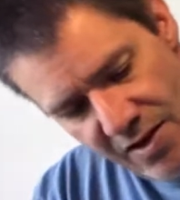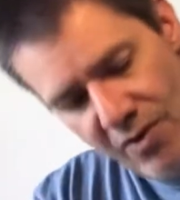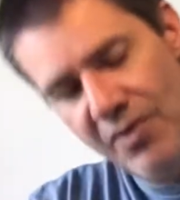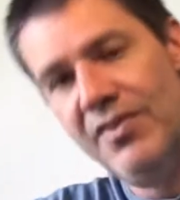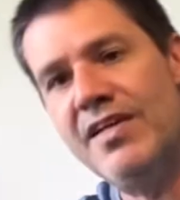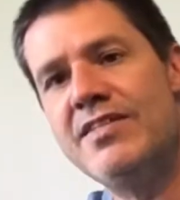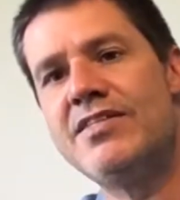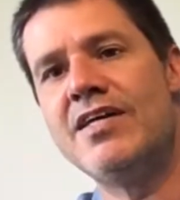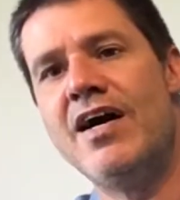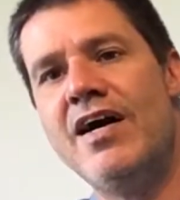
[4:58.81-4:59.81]
On this
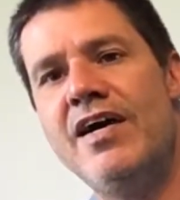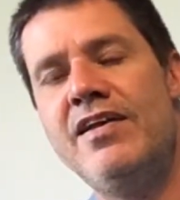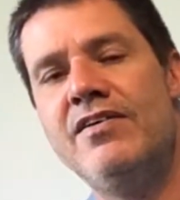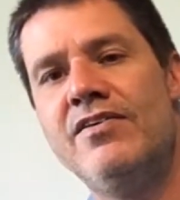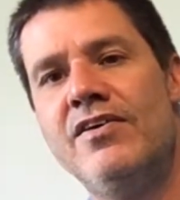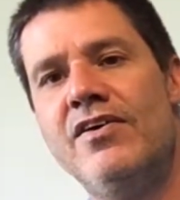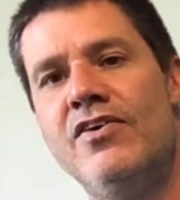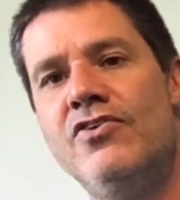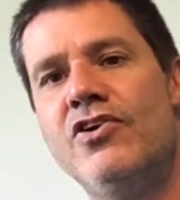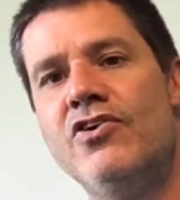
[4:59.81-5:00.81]
side,
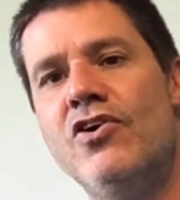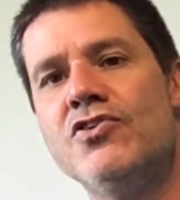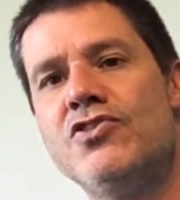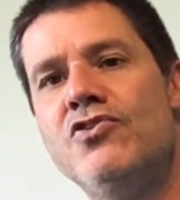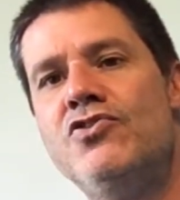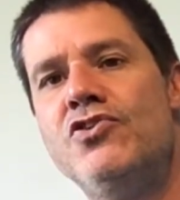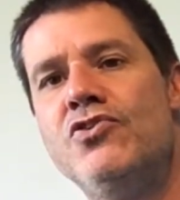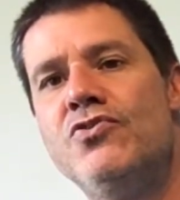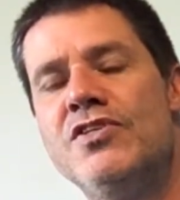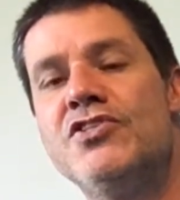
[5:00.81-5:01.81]
you can also
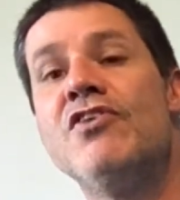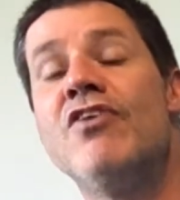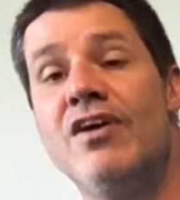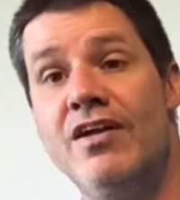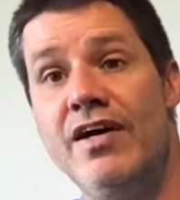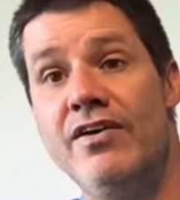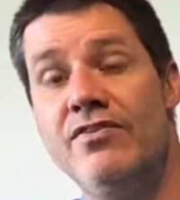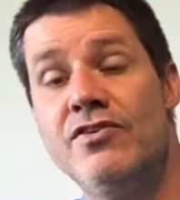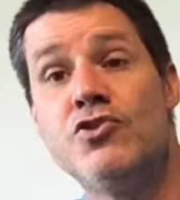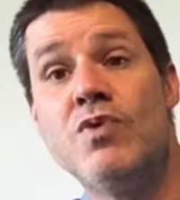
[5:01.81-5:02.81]
do the cigarette lighter,
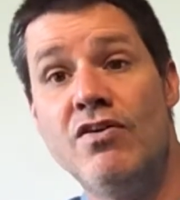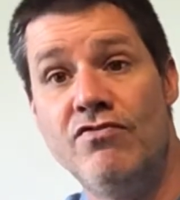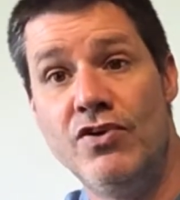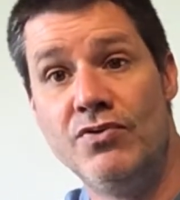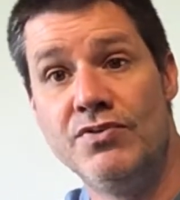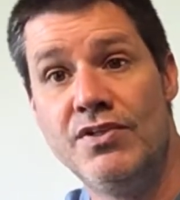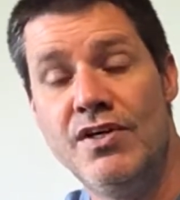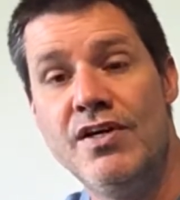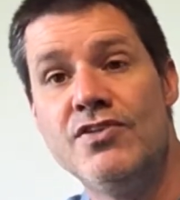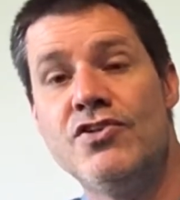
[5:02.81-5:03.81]
the 12 volt. So